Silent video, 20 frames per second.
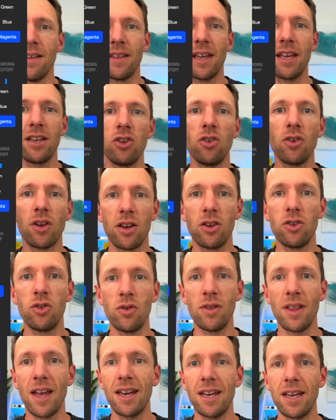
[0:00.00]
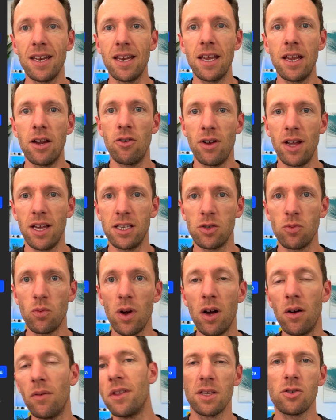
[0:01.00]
then you can do that in here as well.